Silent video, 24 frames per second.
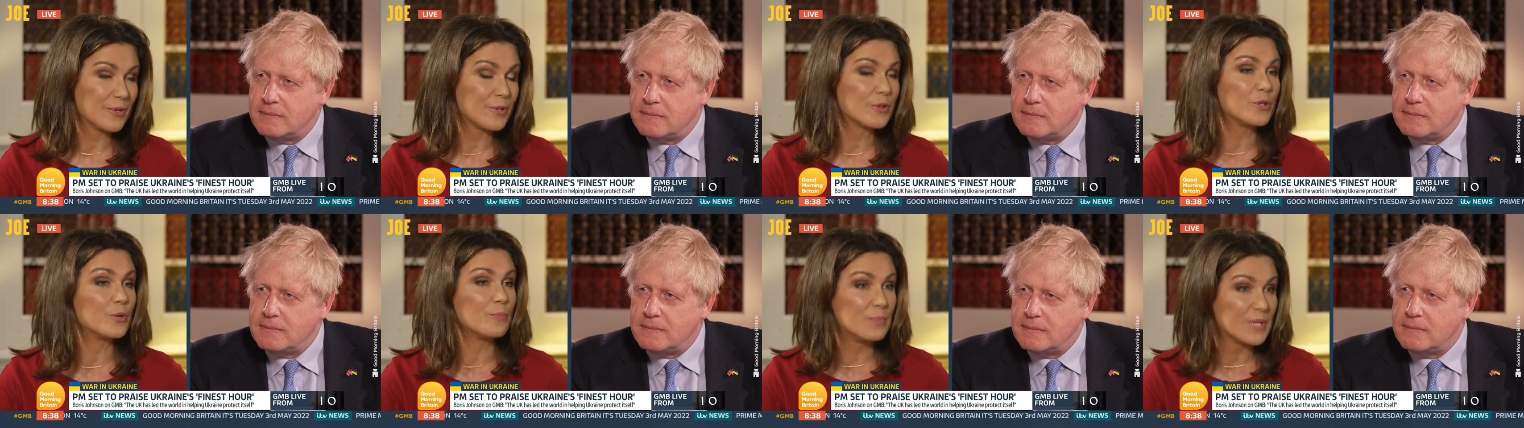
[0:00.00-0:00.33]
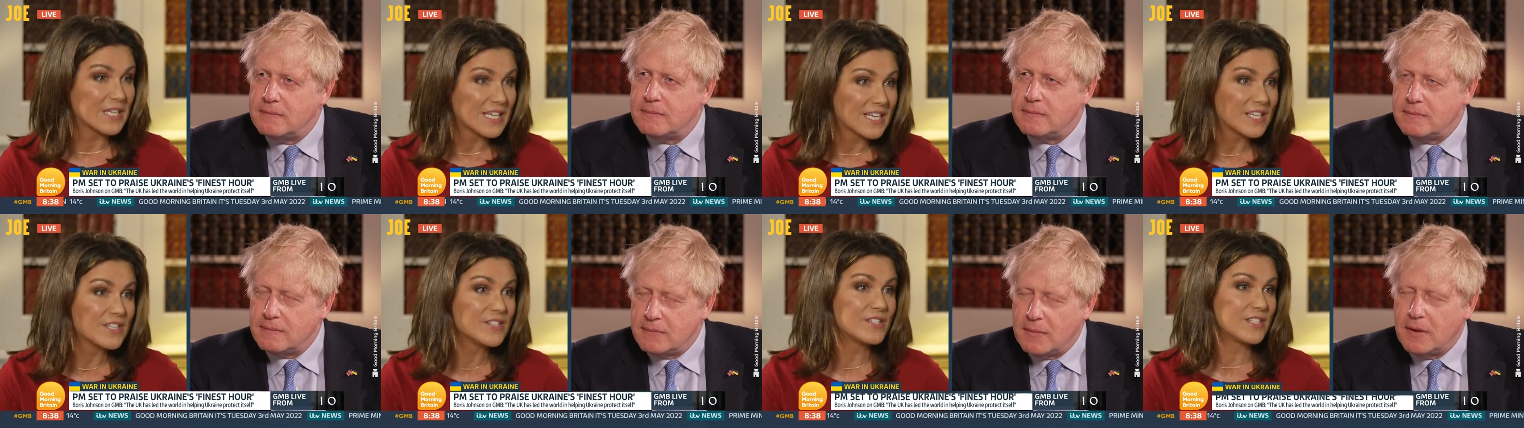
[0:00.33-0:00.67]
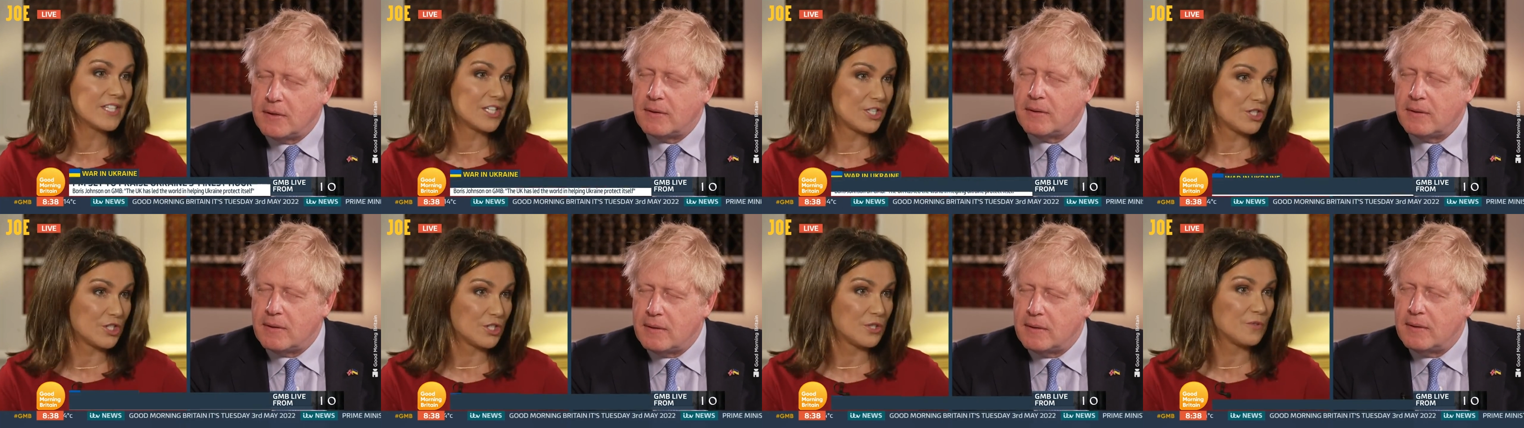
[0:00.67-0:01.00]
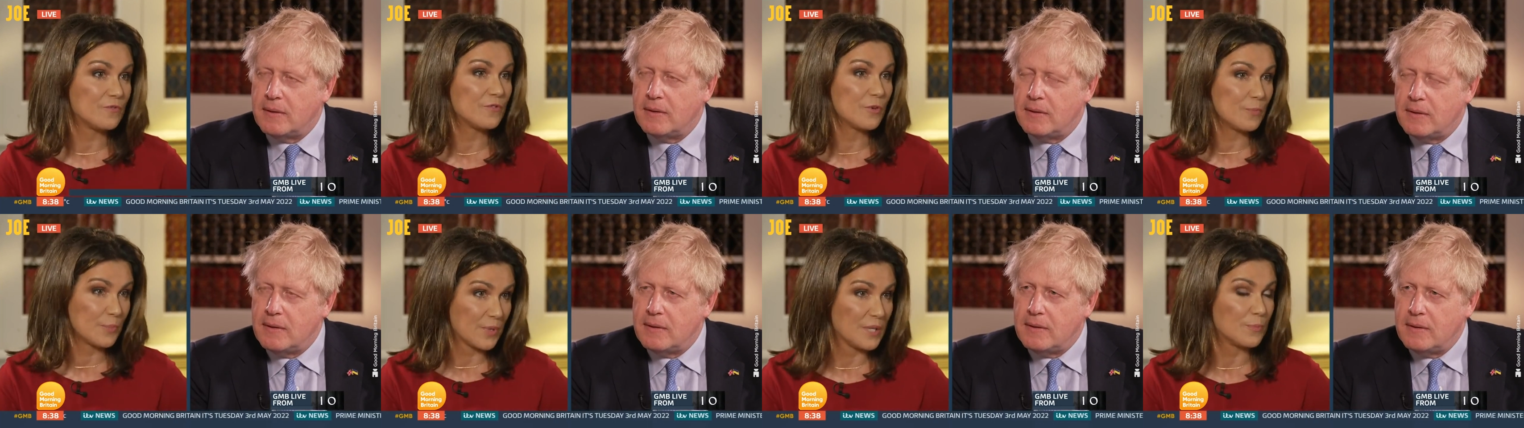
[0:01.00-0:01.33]
Speaker 1: The biggest issue
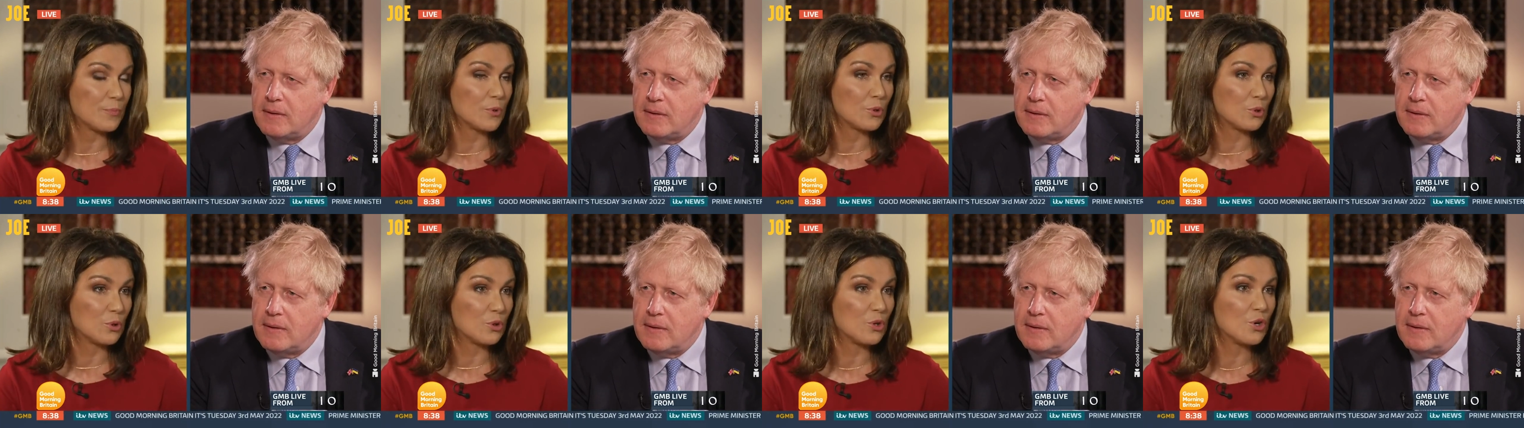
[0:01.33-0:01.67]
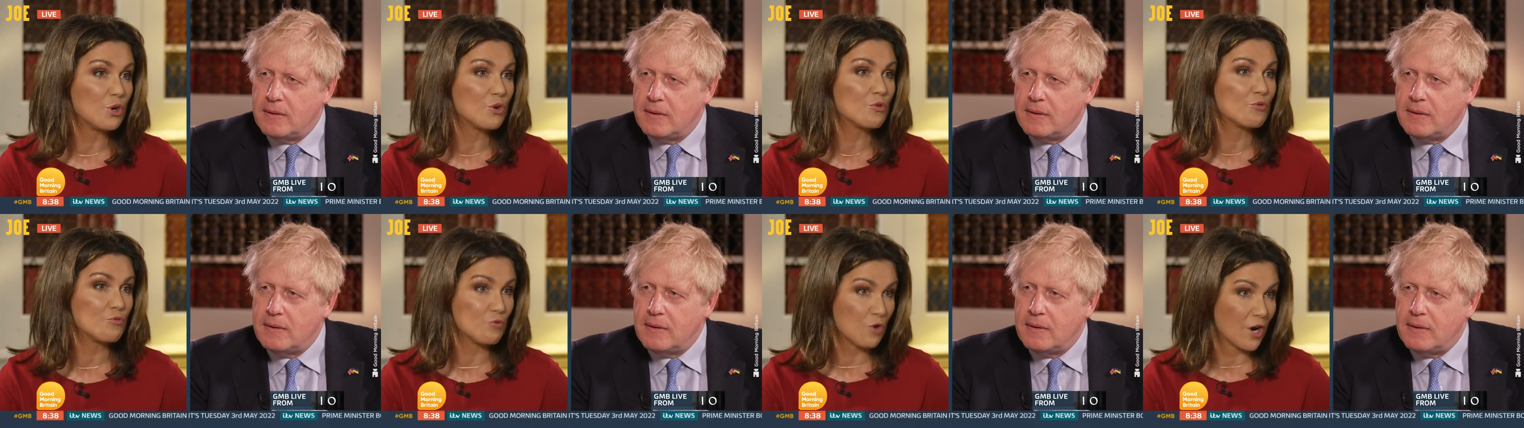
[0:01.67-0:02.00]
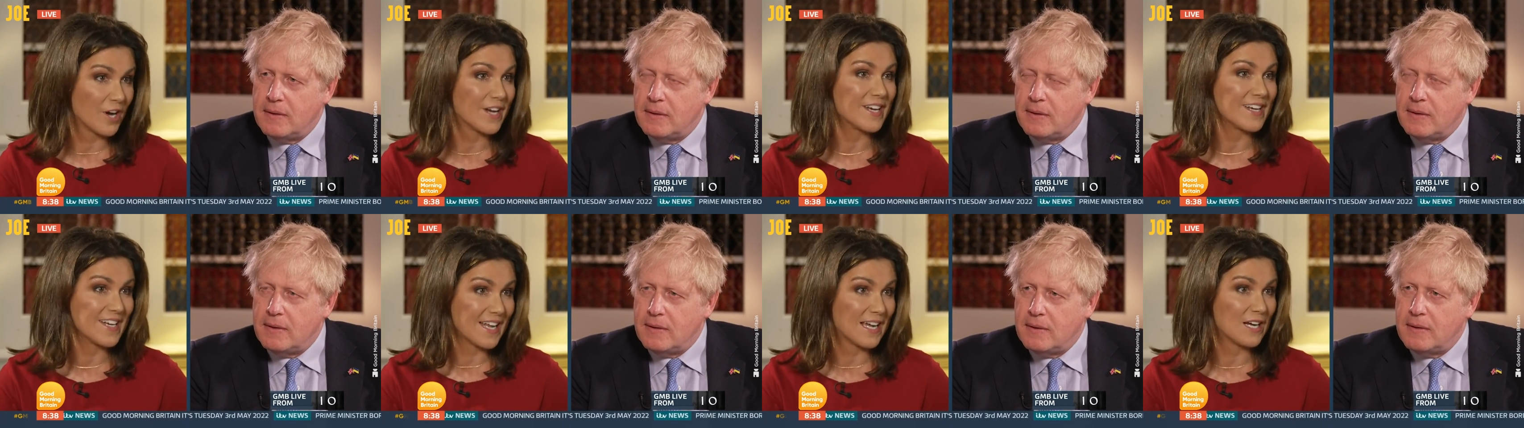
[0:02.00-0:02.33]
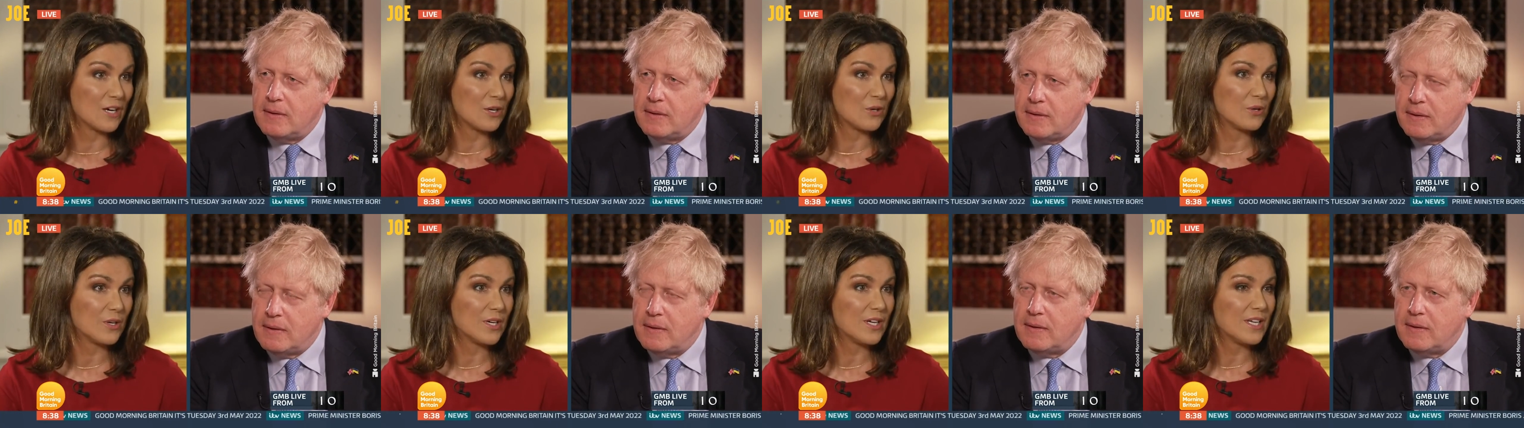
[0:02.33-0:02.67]
for people right
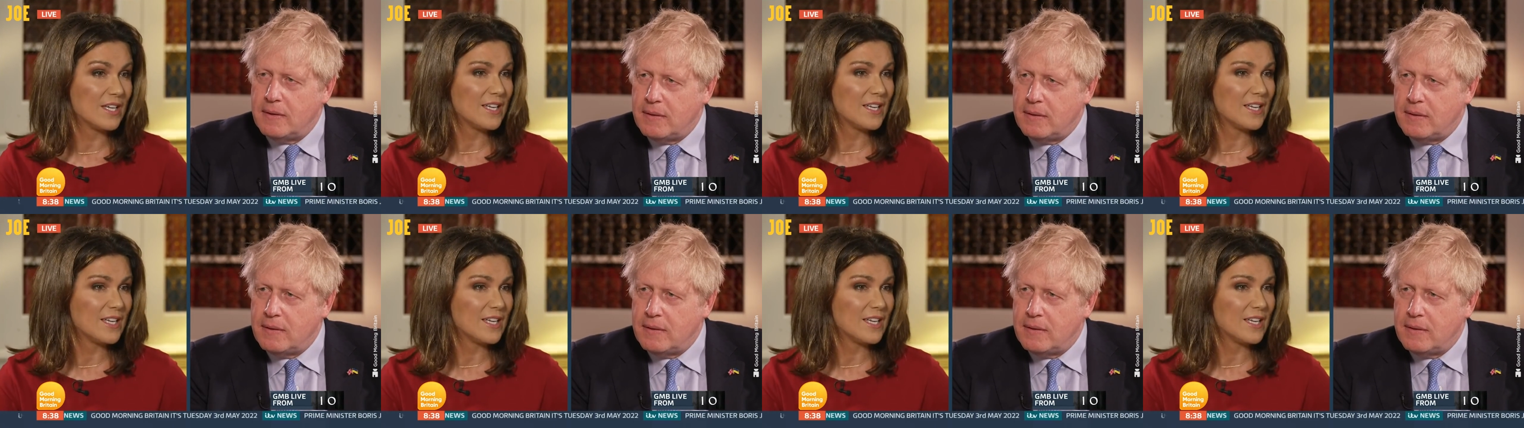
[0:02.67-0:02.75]
now